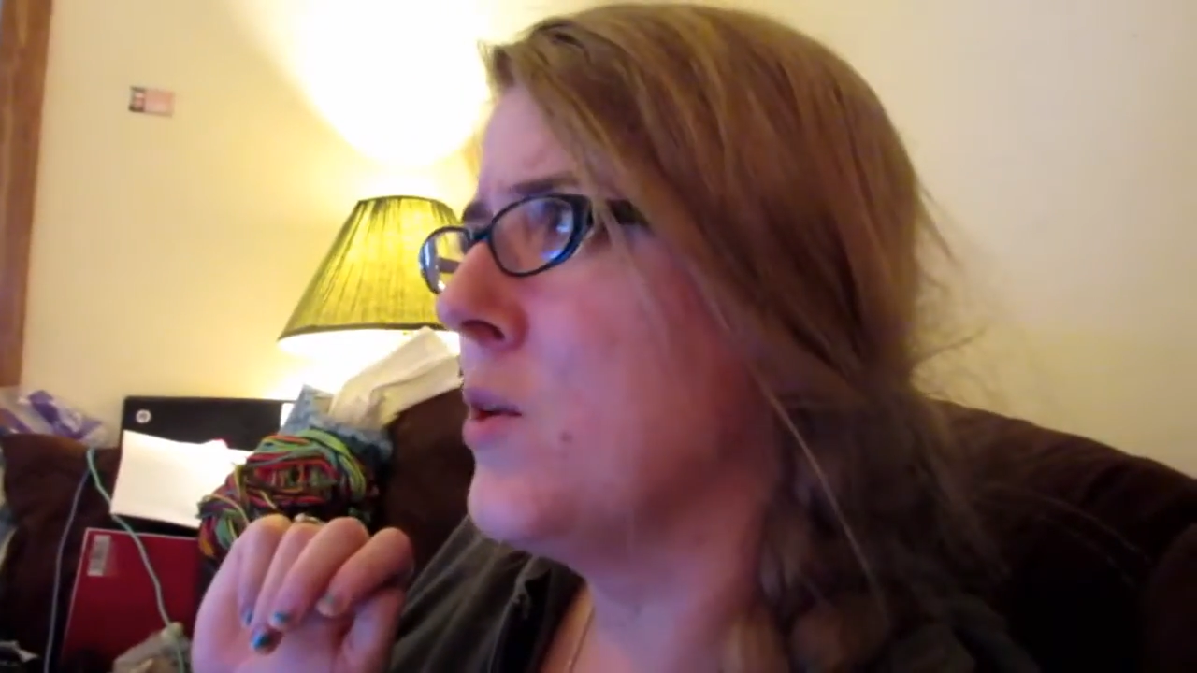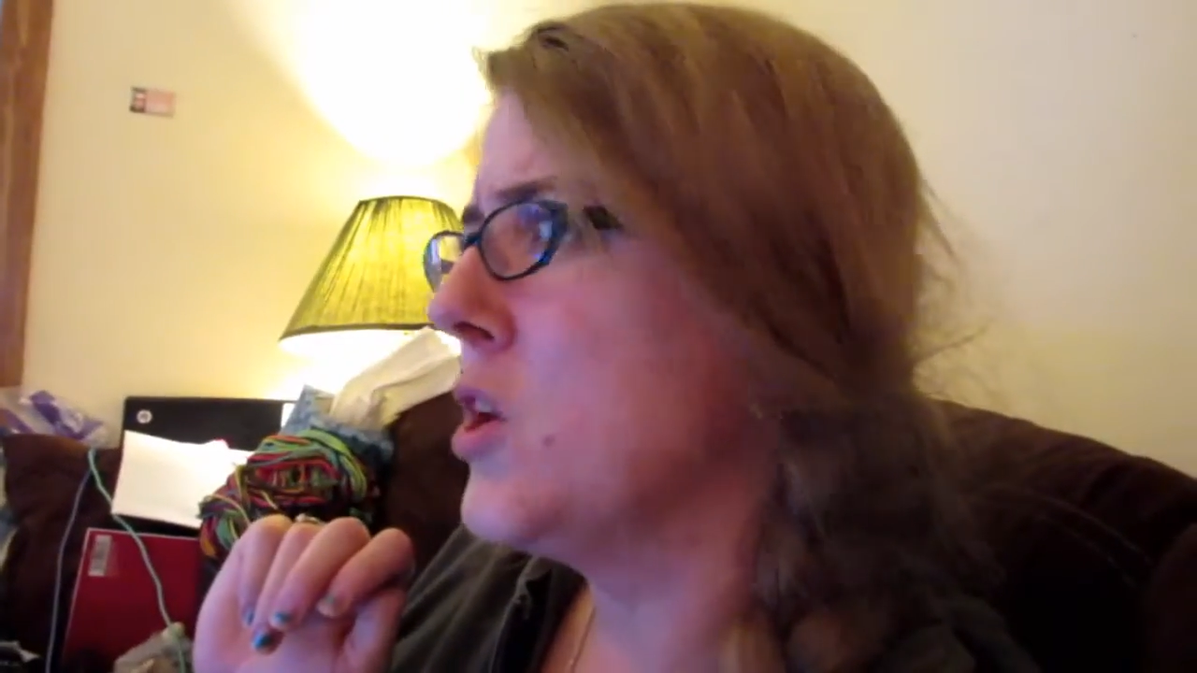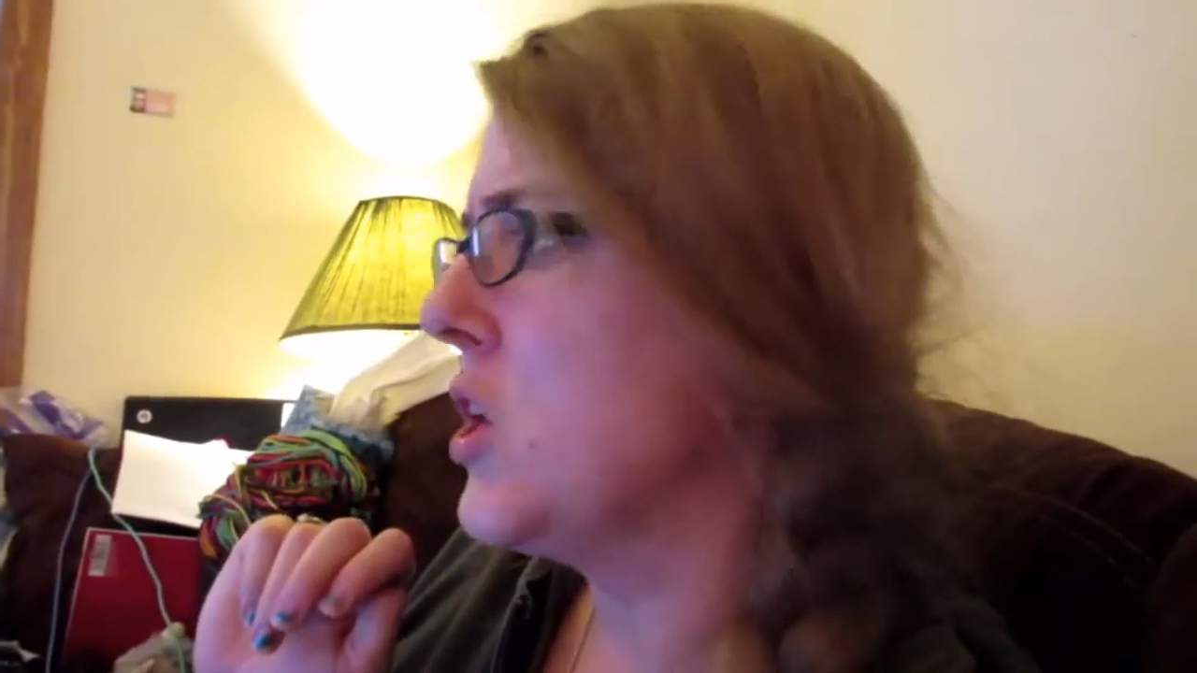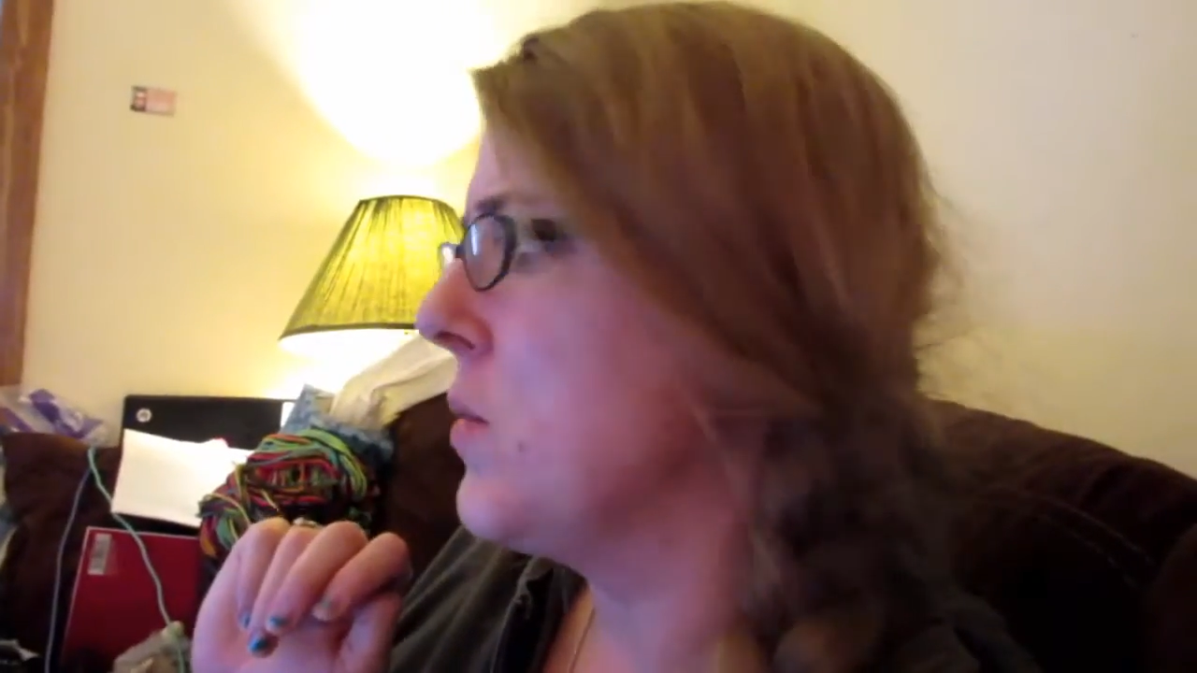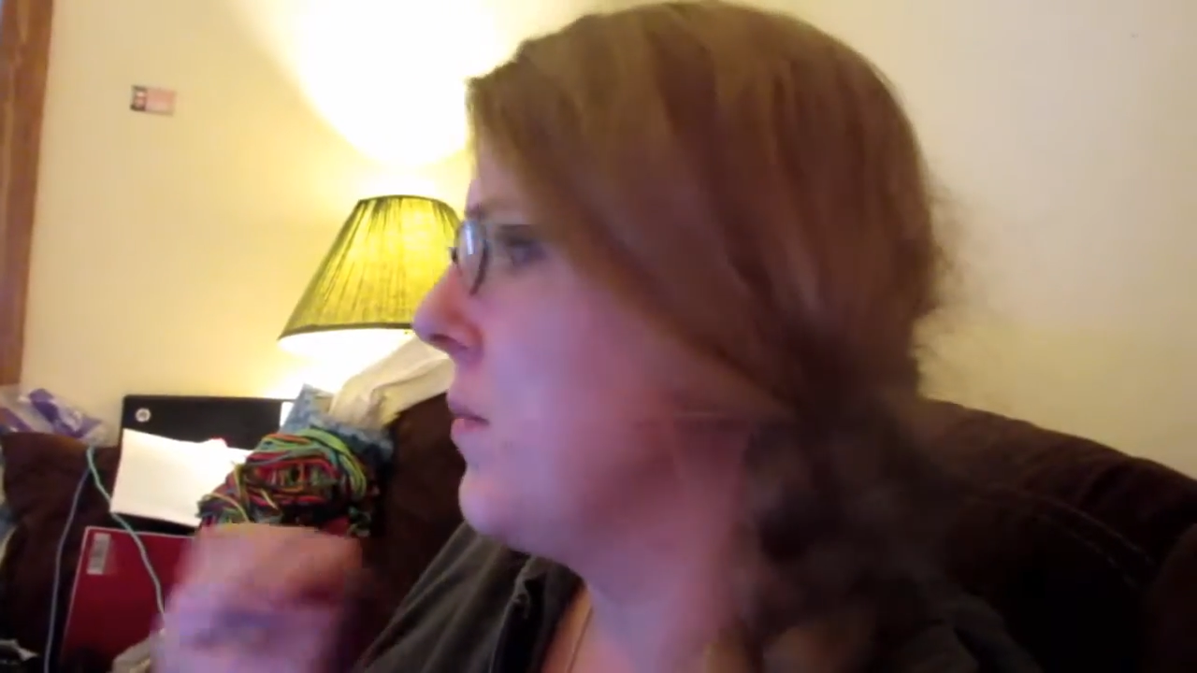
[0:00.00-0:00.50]

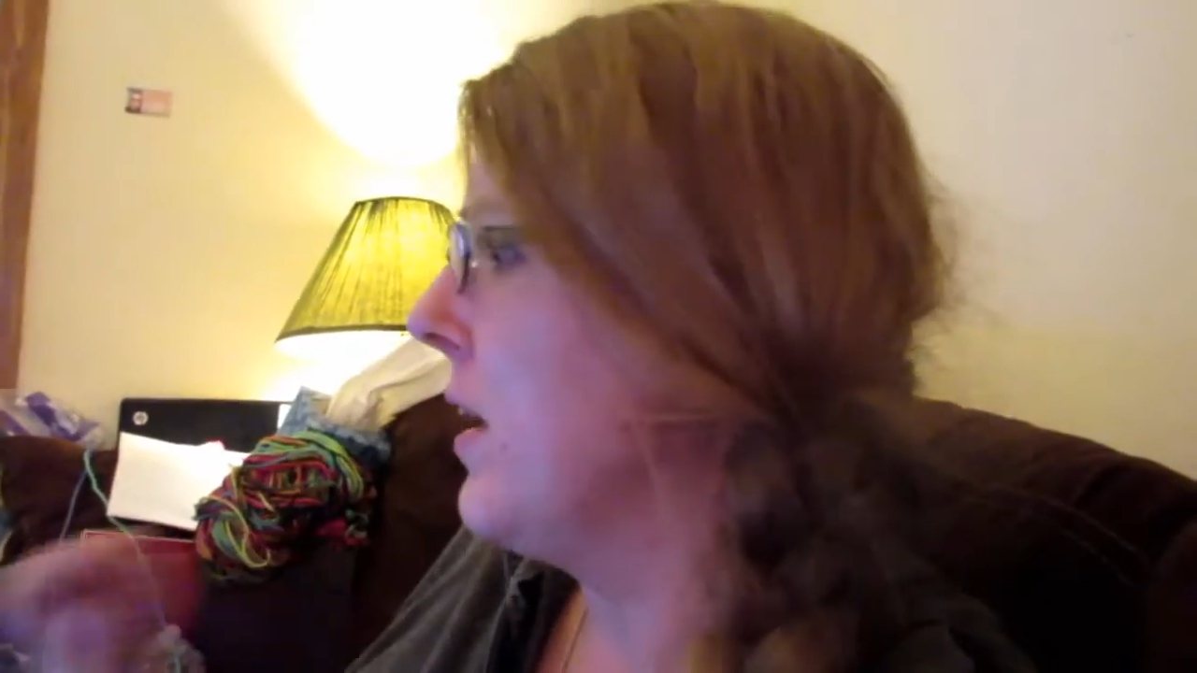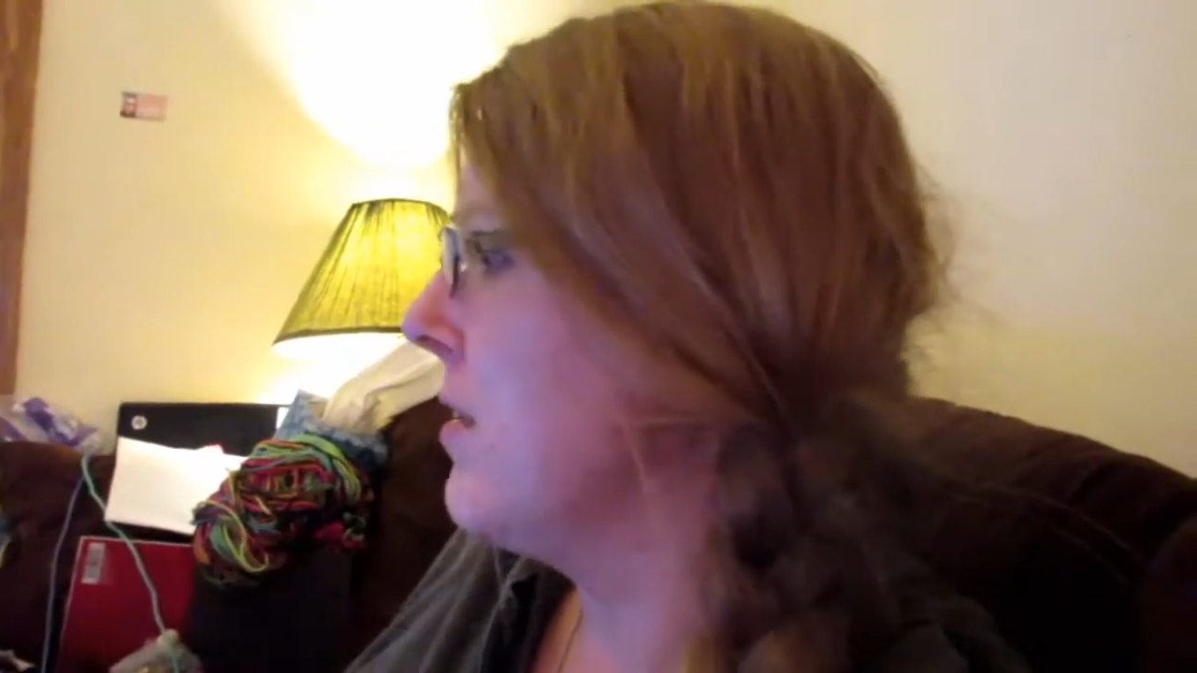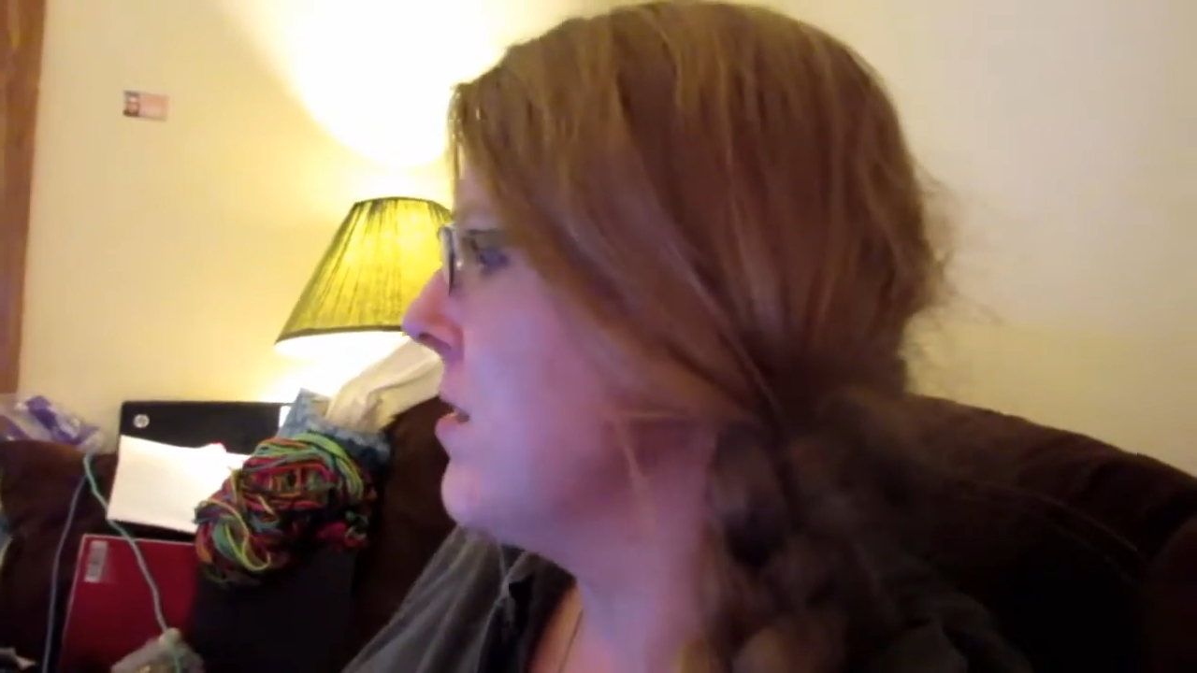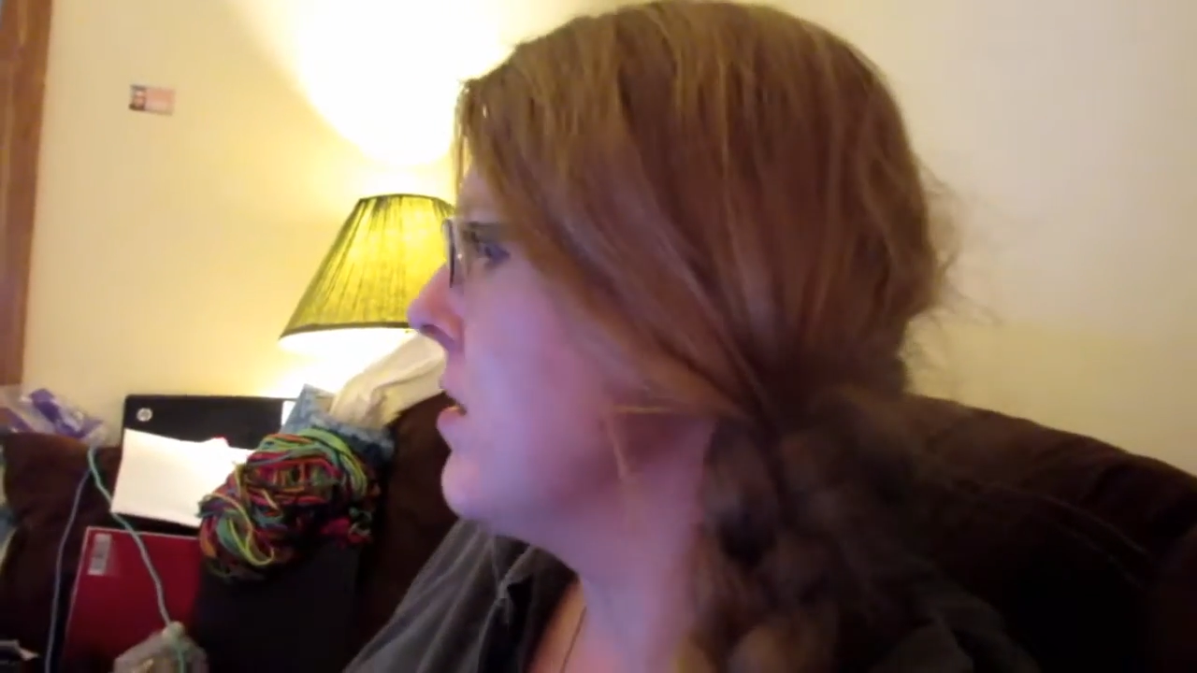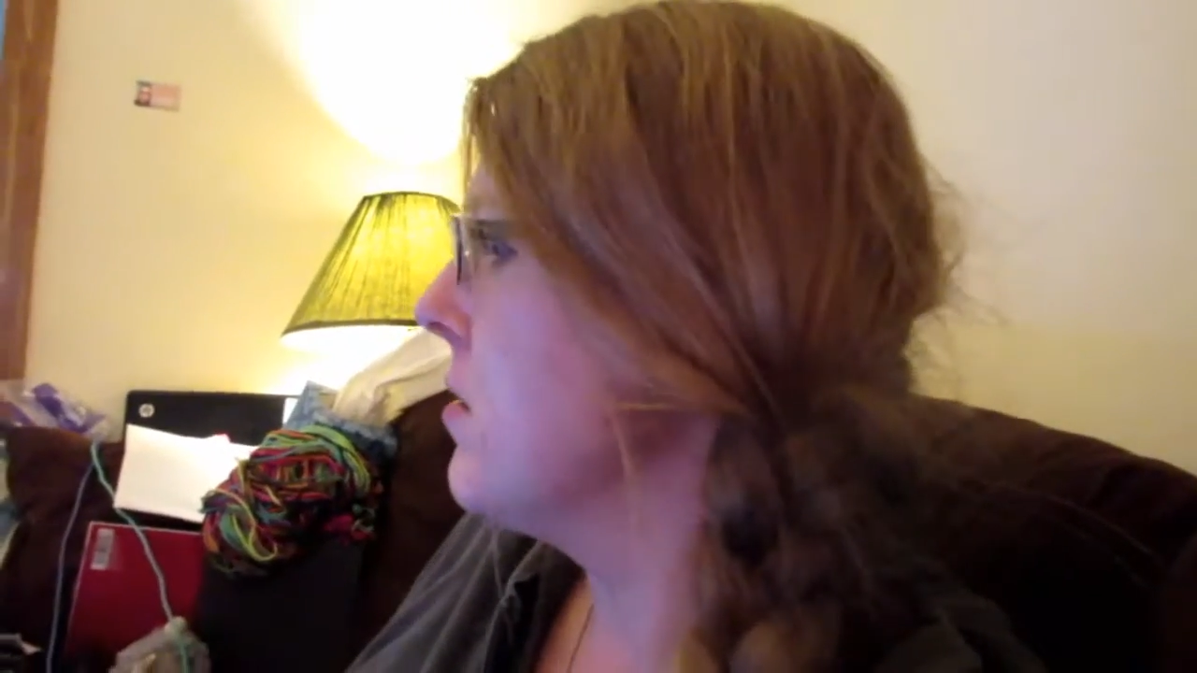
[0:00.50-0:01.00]
which
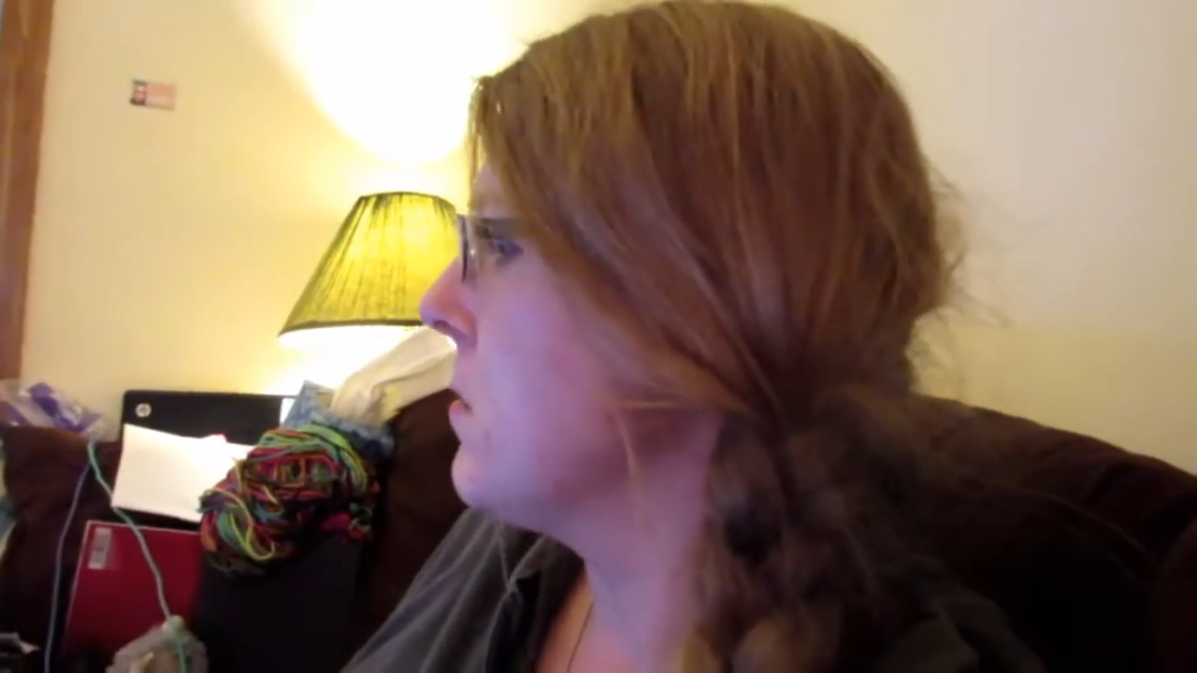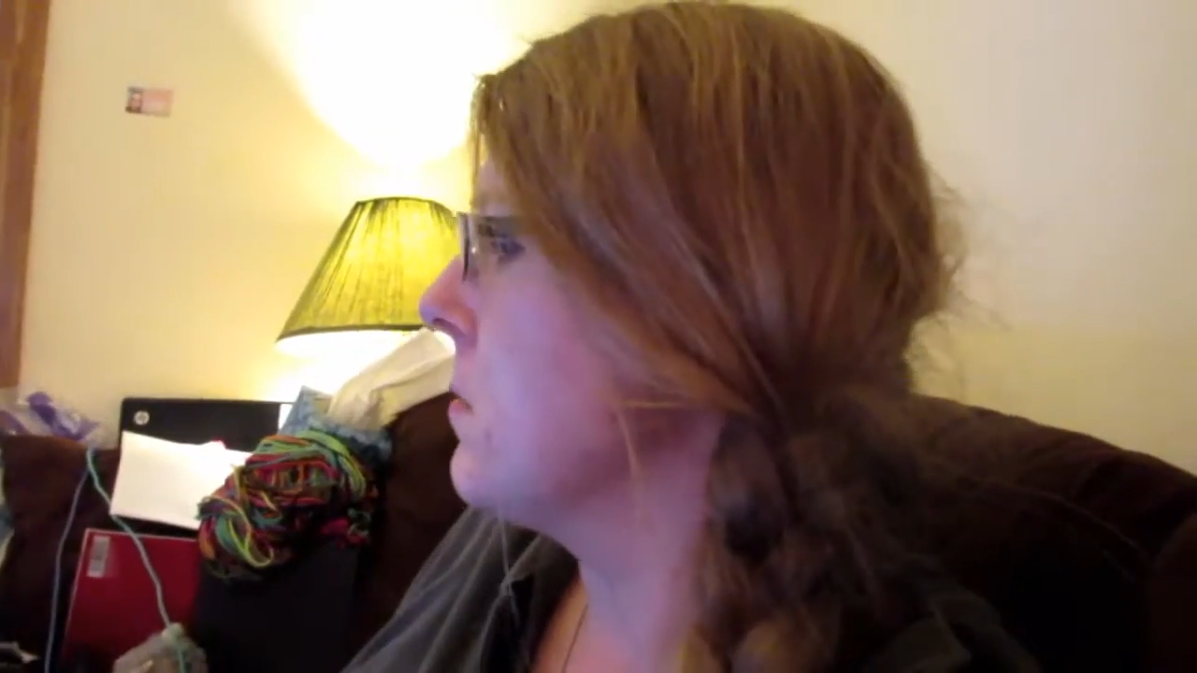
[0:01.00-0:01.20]
black snakes